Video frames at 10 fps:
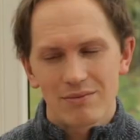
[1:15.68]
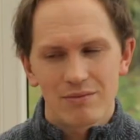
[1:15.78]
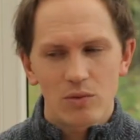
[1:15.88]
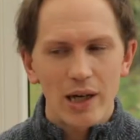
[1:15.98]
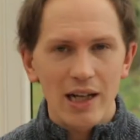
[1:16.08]

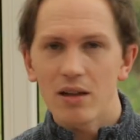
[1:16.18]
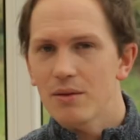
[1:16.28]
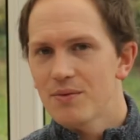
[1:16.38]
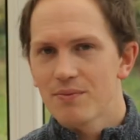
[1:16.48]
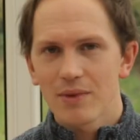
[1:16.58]

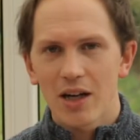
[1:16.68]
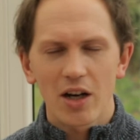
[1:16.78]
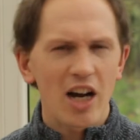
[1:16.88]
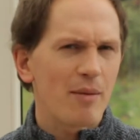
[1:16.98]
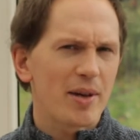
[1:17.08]
Well, I
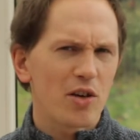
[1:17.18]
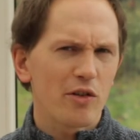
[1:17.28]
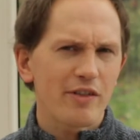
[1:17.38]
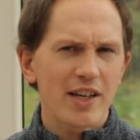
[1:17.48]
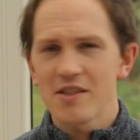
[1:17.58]
don't know how big
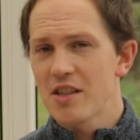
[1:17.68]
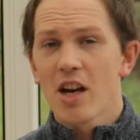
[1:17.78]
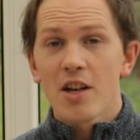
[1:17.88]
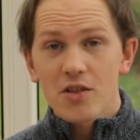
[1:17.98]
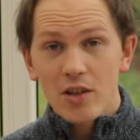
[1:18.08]
your face is.
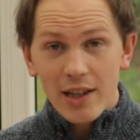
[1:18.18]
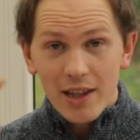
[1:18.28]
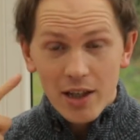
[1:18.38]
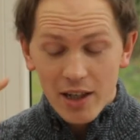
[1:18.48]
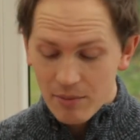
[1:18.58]
Certainly
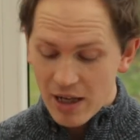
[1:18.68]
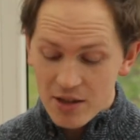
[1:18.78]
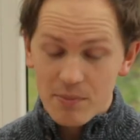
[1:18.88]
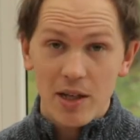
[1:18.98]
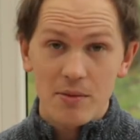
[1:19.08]
they can get
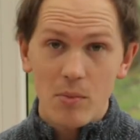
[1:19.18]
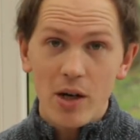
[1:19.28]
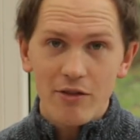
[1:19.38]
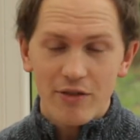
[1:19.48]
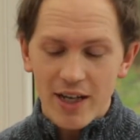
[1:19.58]
as big as
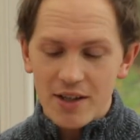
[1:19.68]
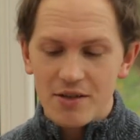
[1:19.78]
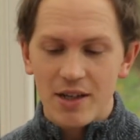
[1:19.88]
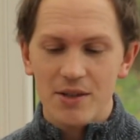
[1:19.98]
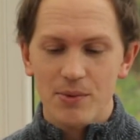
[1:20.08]
my
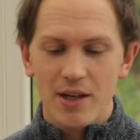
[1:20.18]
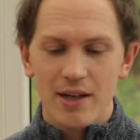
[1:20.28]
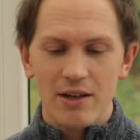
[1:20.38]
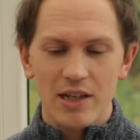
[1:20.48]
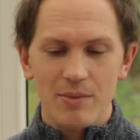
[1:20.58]
face, as we can
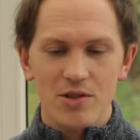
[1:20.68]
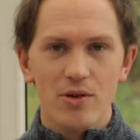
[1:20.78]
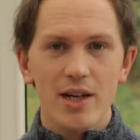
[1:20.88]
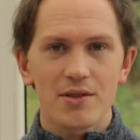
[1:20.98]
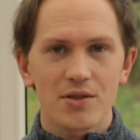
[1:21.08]
now
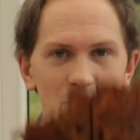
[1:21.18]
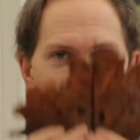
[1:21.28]
demonstrate